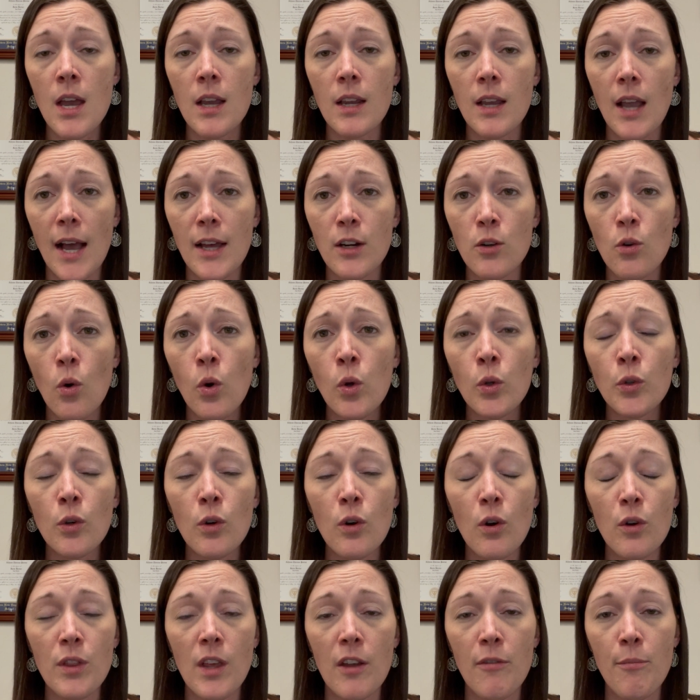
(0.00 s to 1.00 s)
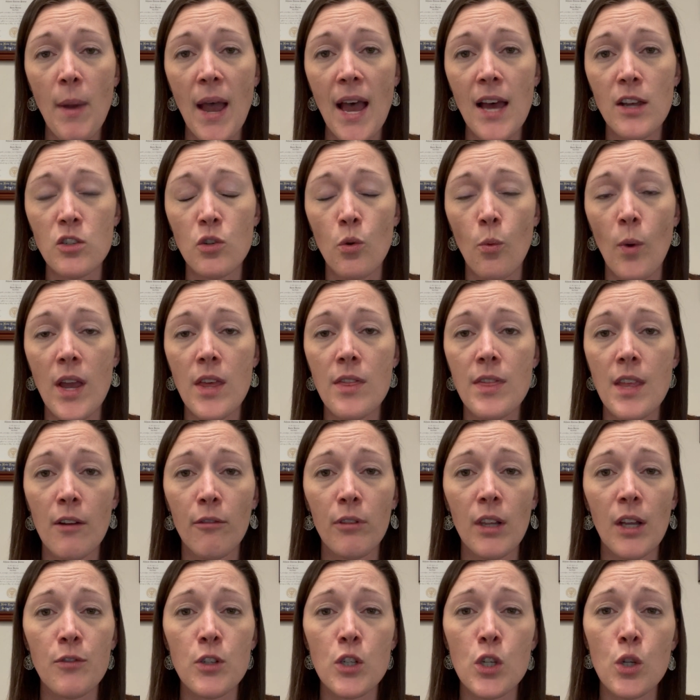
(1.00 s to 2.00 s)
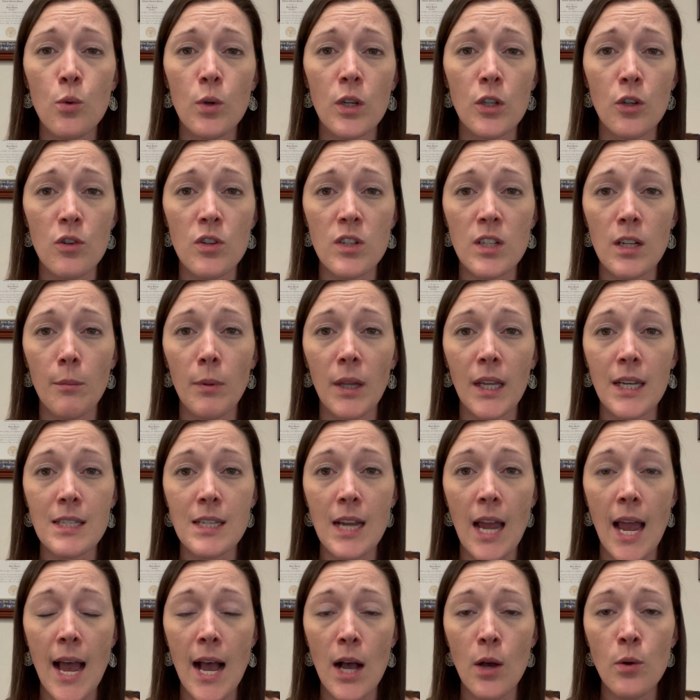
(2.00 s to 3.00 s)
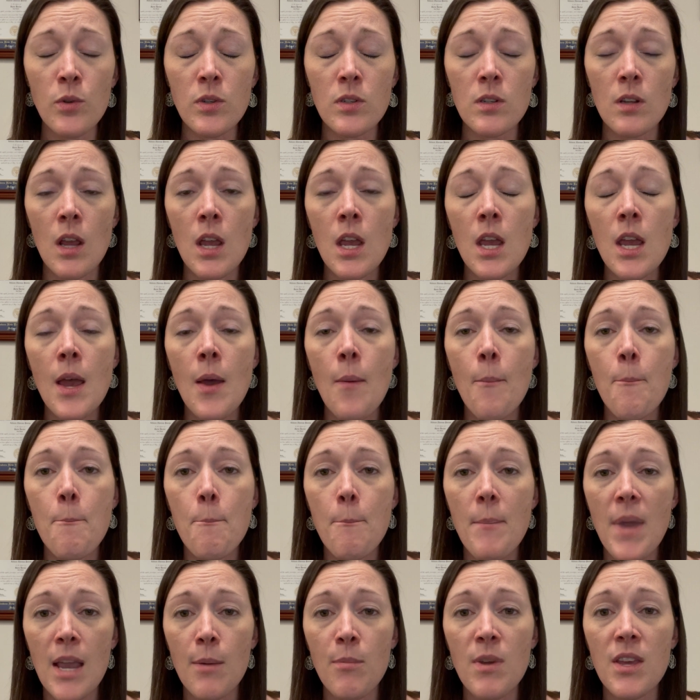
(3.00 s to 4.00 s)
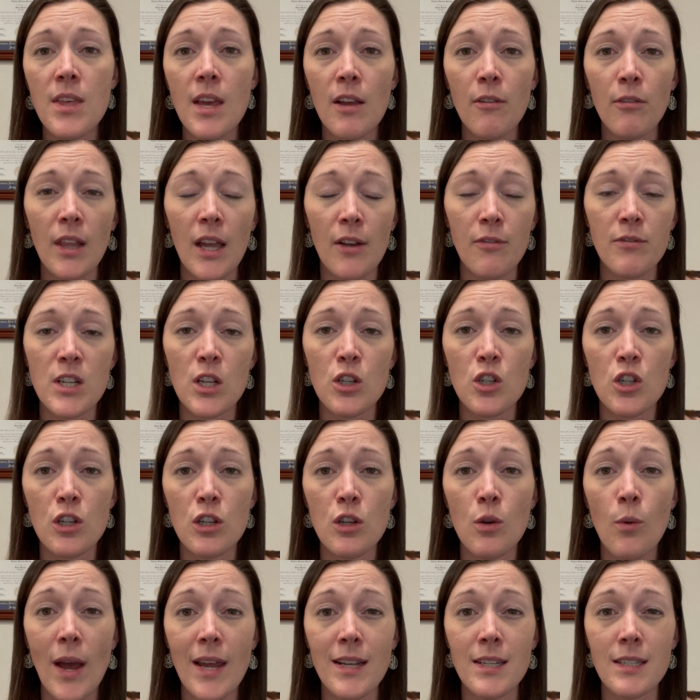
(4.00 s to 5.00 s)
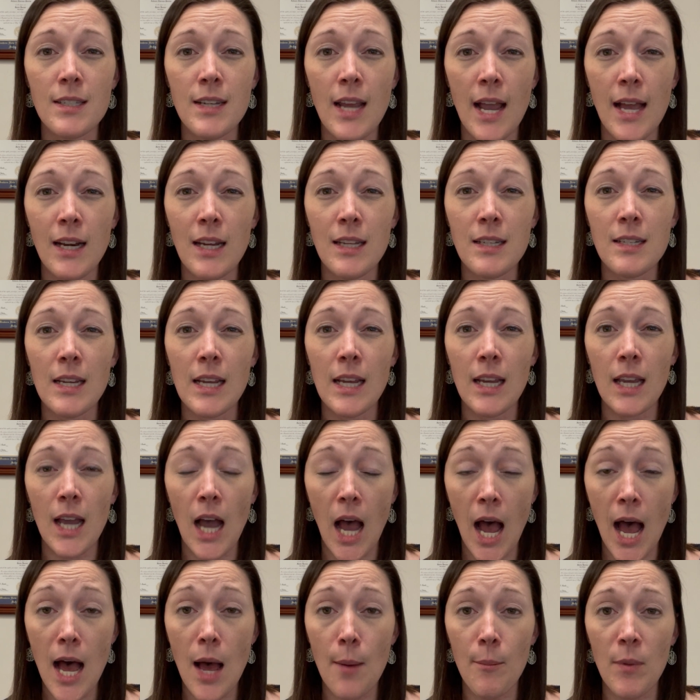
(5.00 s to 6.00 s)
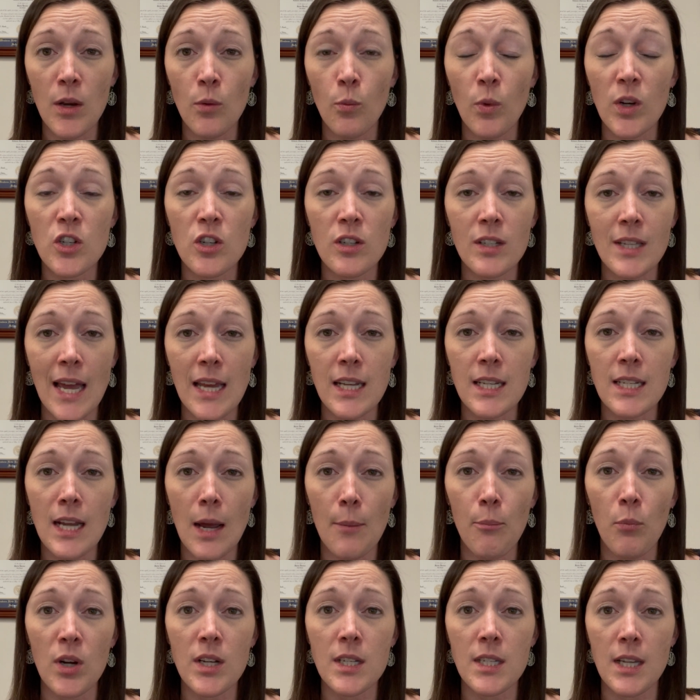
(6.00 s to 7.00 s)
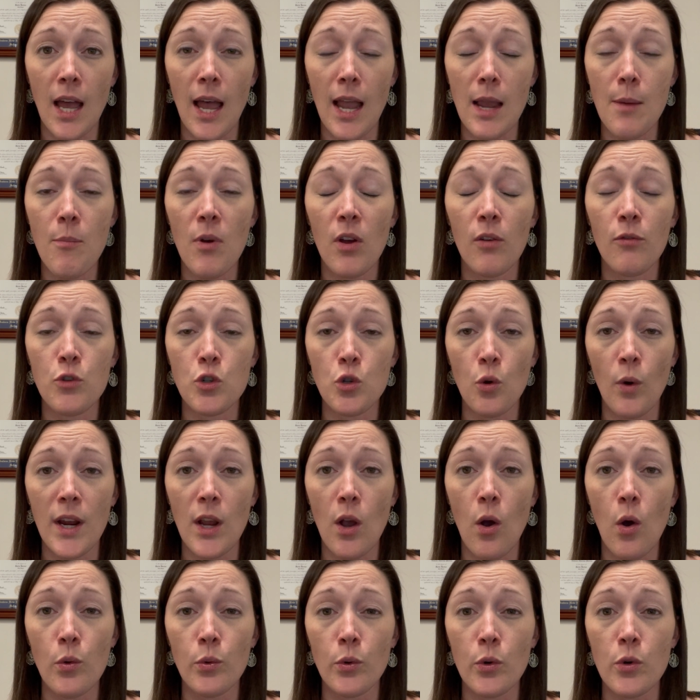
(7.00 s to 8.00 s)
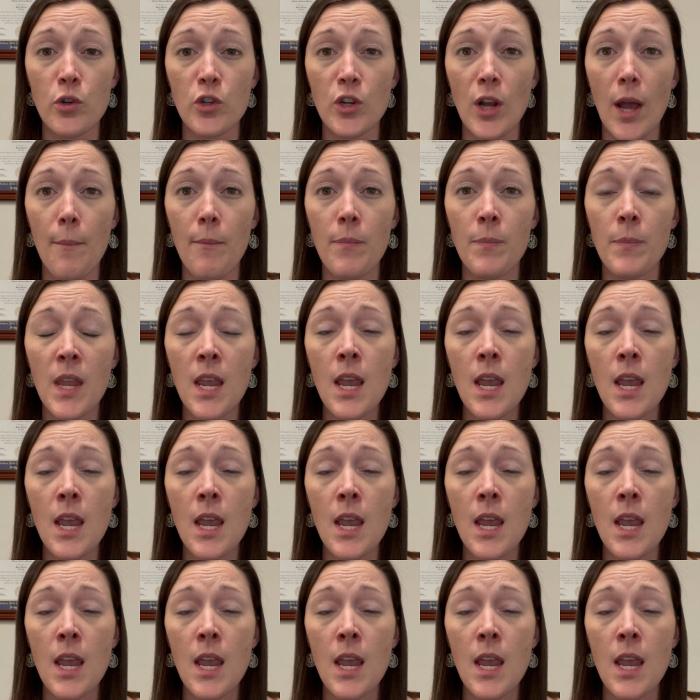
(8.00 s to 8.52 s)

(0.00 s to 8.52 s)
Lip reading: gotten older or they've passed away and they've left you and your siblings a house. Maybe they've left it to you as tenants in common, which is that separate type of joint ownership.